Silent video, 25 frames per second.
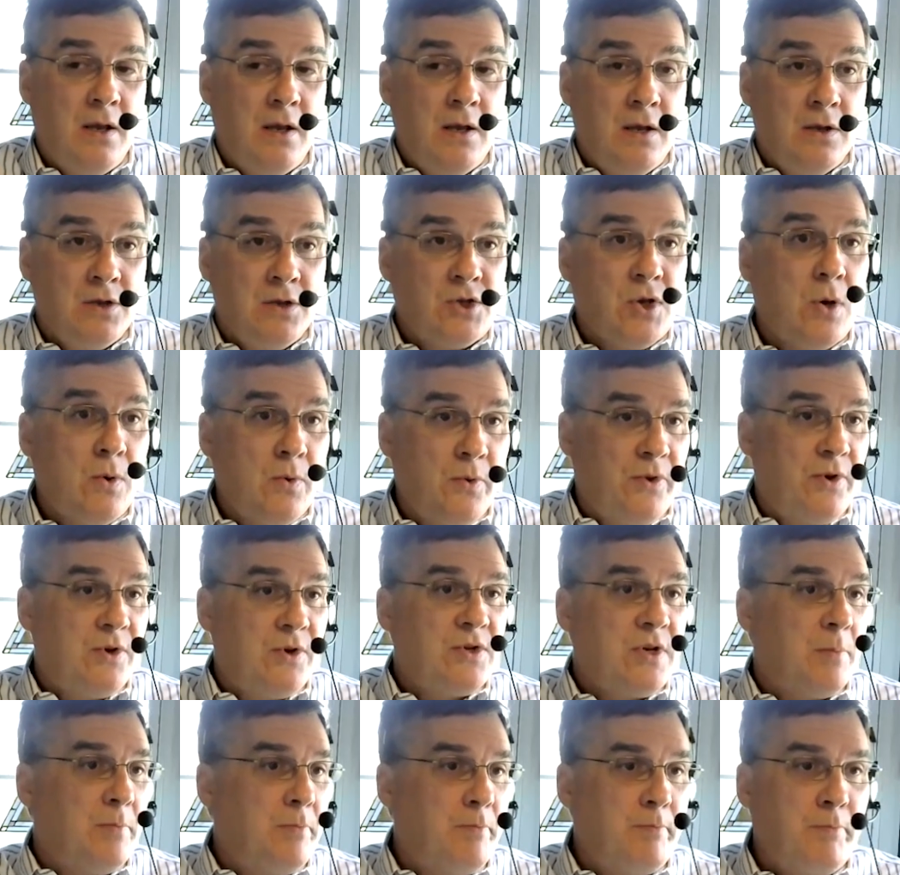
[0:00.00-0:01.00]
So
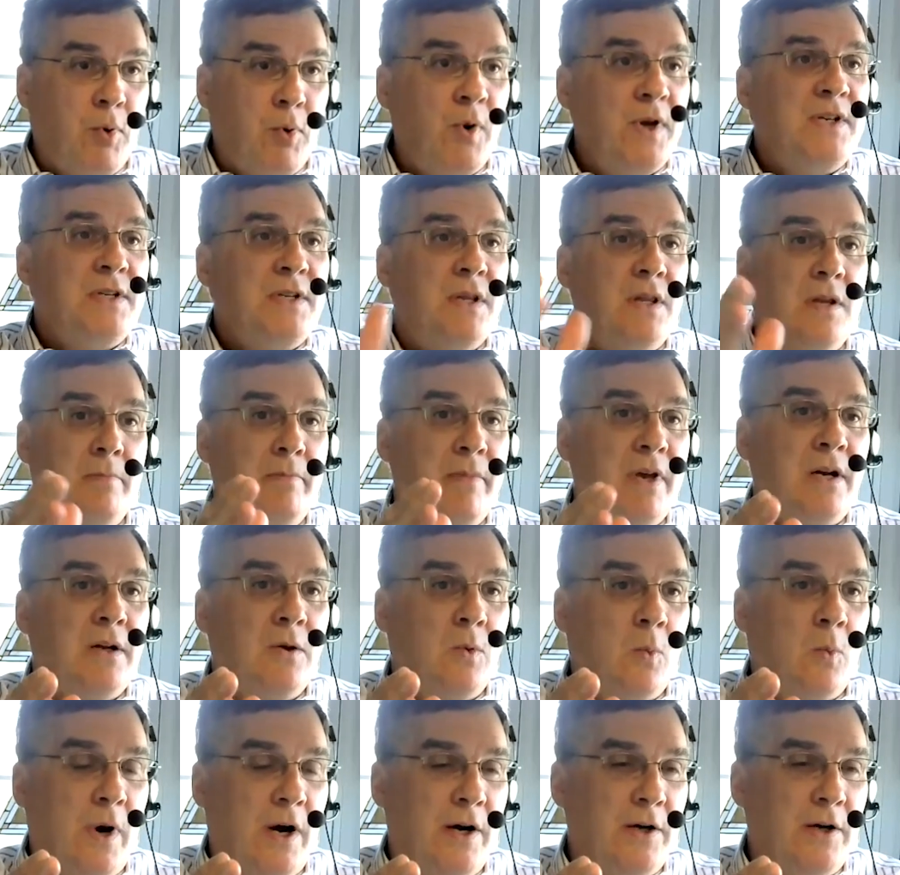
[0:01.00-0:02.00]
there's a point in the
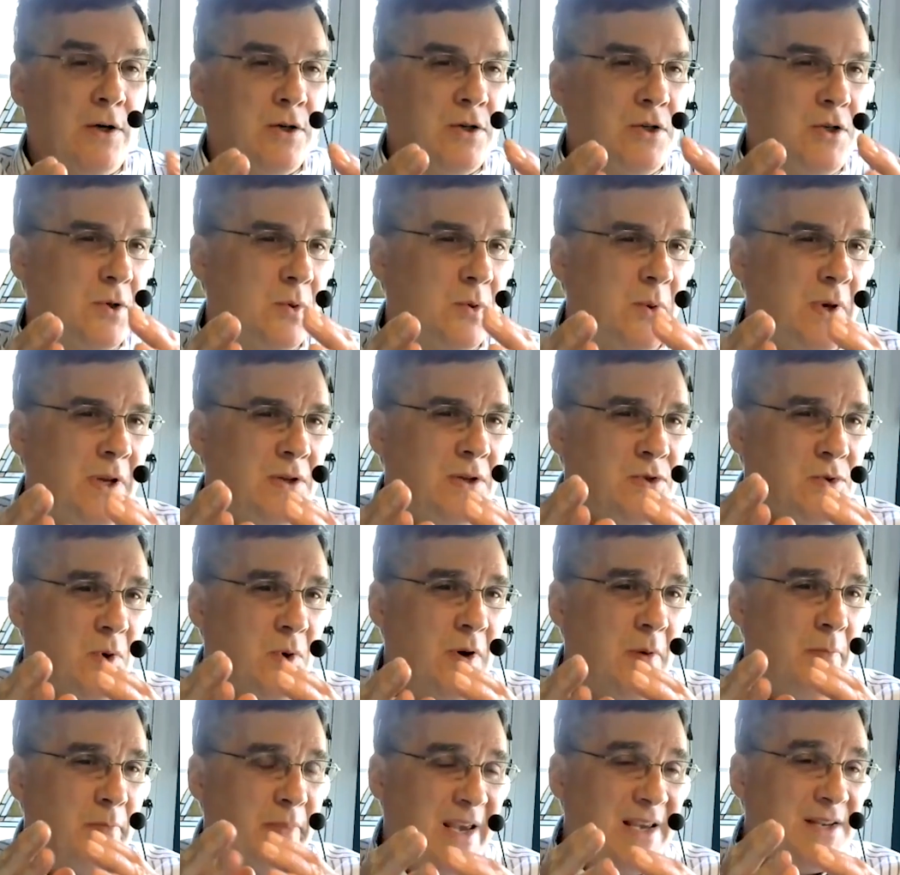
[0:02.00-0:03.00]
middle where you're doing
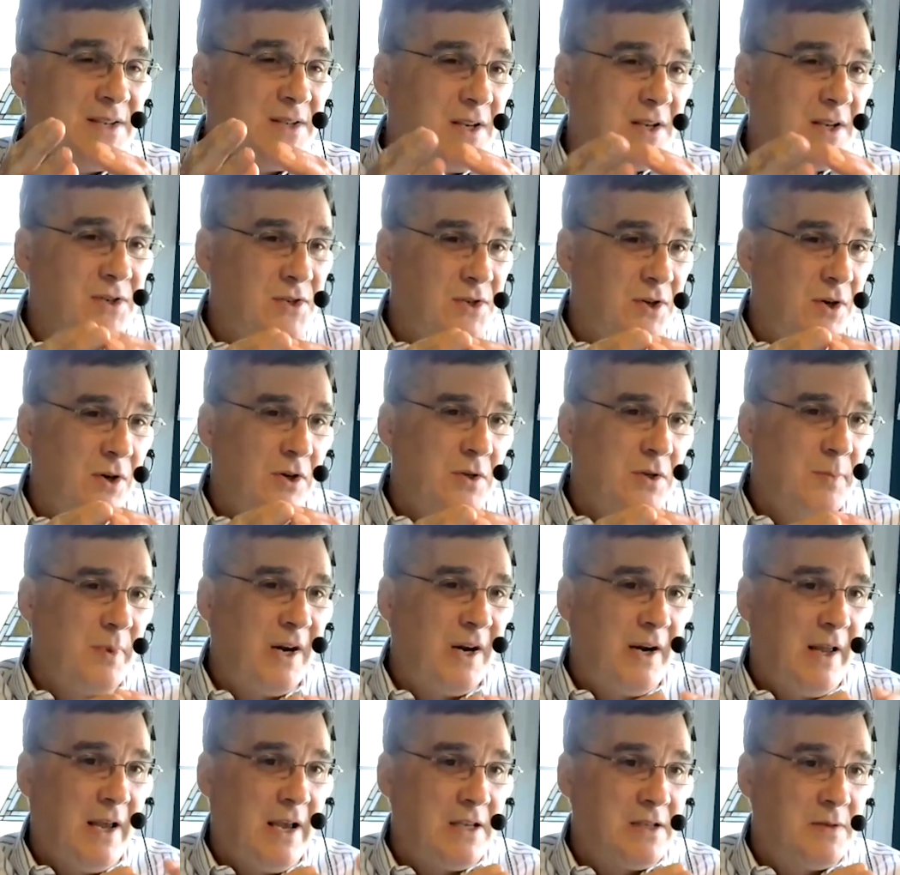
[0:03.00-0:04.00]
sort of basic search, but
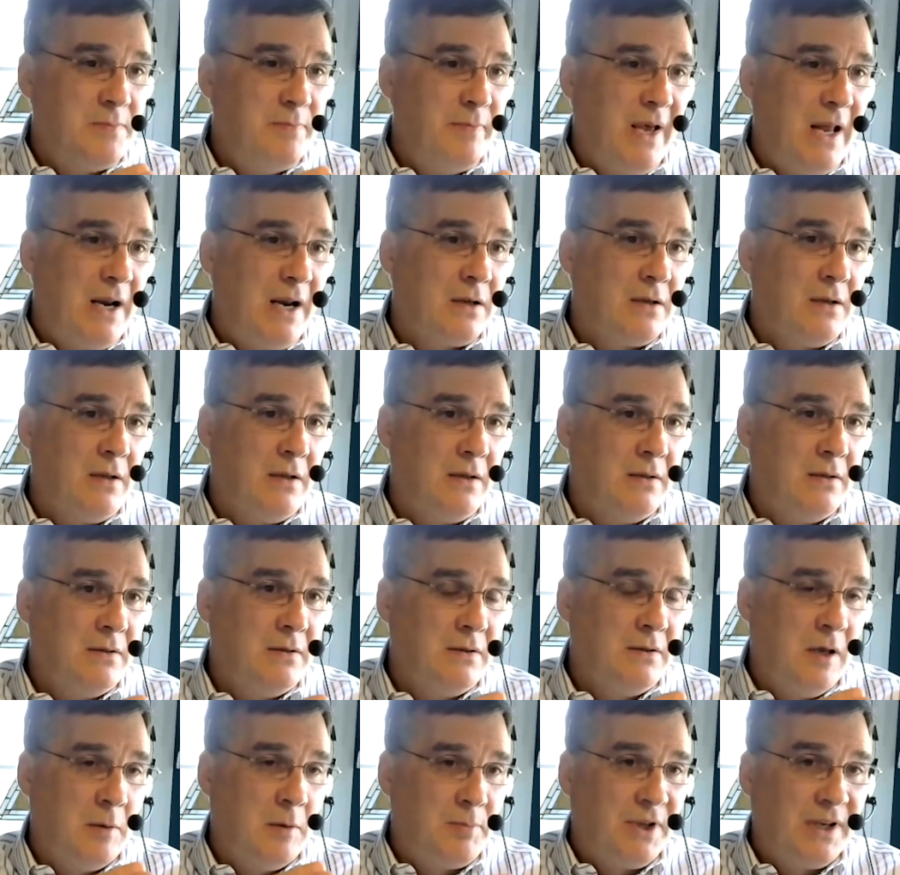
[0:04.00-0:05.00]
it has medical
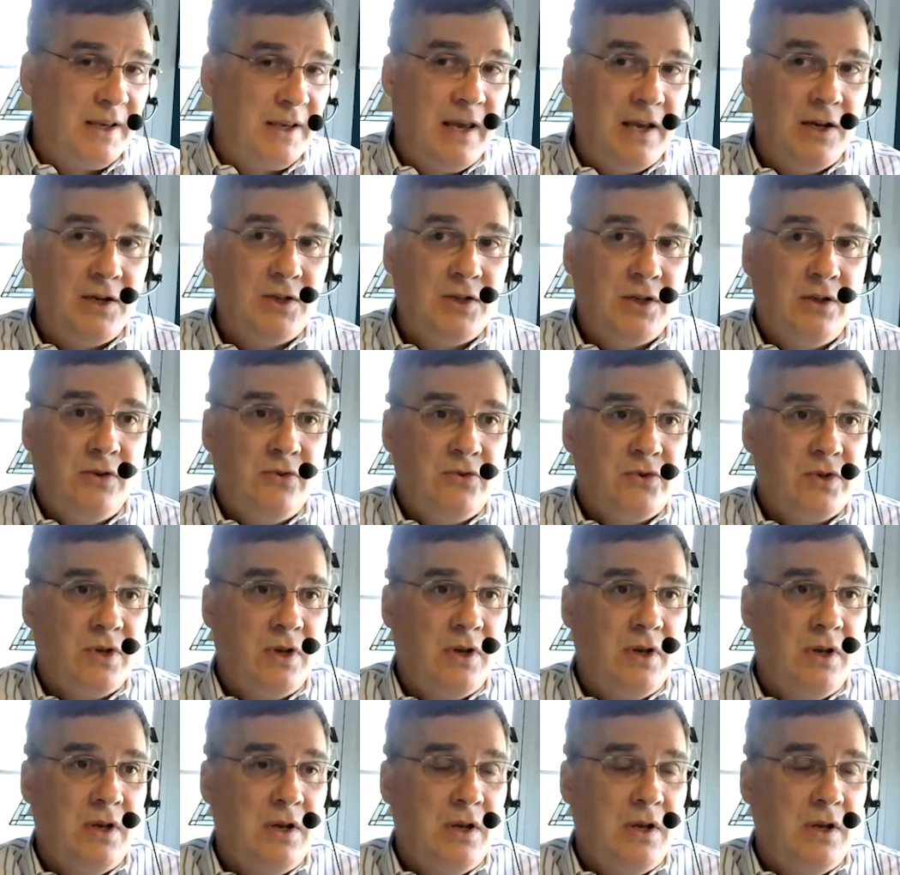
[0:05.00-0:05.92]
implications.